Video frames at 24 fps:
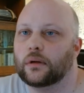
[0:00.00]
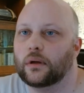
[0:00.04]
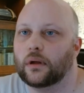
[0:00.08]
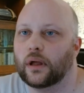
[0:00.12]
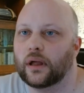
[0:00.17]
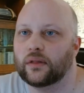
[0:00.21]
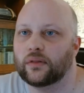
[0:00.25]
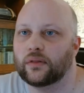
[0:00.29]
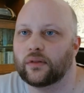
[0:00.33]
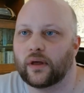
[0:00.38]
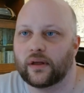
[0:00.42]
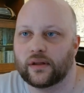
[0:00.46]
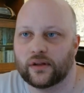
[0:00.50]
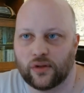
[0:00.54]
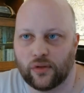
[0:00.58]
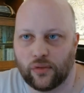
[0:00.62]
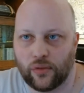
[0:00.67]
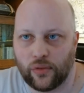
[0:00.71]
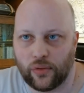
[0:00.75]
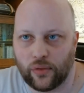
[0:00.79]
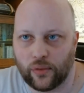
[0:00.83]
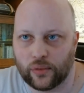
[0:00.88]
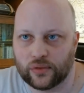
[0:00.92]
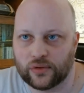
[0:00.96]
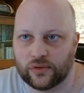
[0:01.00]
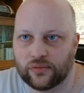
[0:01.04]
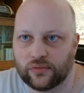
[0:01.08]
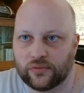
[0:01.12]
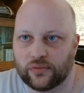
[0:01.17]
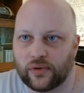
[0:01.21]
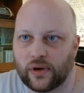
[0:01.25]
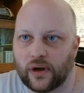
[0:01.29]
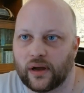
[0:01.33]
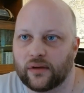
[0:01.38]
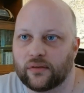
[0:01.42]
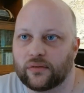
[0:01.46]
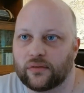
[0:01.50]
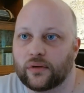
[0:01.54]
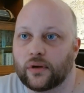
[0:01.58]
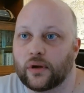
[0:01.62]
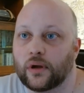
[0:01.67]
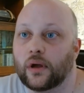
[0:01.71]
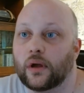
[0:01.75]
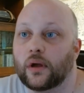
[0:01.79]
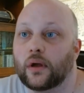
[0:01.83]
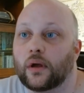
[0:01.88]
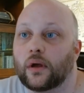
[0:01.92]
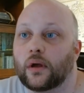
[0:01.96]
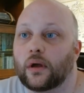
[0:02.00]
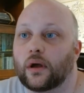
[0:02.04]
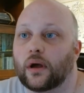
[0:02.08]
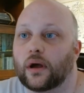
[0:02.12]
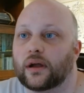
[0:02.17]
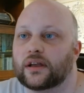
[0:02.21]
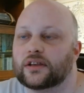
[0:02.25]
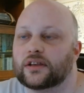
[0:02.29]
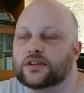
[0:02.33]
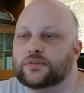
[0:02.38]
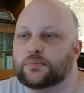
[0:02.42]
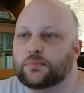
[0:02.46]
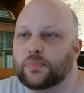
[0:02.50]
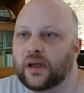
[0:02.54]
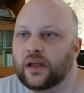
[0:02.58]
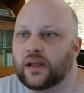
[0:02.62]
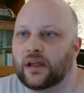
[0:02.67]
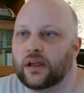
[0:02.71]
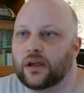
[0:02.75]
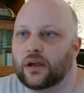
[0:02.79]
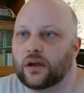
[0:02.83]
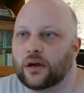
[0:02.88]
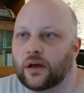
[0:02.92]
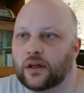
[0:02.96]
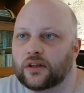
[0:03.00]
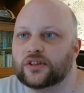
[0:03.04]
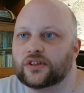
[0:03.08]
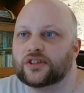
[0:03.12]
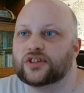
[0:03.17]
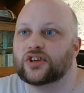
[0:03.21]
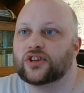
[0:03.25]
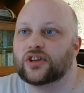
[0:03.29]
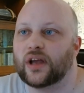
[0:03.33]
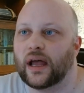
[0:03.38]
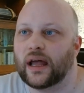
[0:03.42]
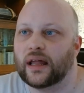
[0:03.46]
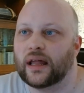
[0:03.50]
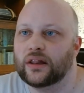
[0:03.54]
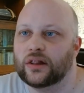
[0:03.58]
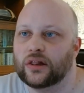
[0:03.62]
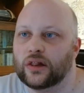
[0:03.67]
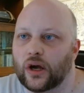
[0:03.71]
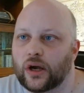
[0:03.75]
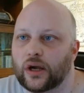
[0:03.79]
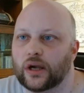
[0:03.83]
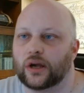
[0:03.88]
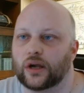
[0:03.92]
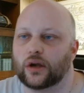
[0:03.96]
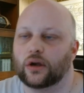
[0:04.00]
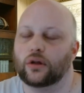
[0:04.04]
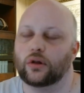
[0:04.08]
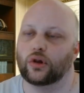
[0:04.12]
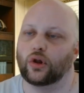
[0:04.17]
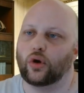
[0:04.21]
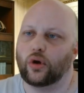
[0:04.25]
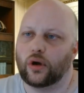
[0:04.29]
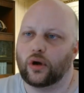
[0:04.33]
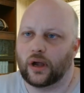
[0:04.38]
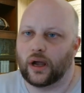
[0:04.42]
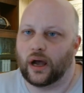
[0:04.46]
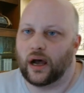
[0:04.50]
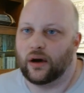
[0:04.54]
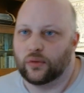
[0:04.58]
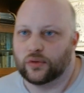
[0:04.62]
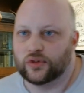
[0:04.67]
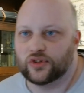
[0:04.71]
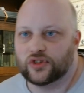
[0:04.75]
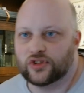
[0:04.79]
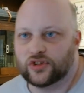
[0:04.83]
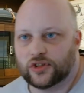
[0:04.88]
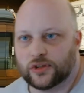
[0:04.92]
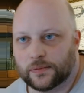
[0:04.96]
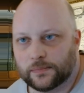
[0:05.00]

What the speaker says: in 1935 against pay cuts and lockouts.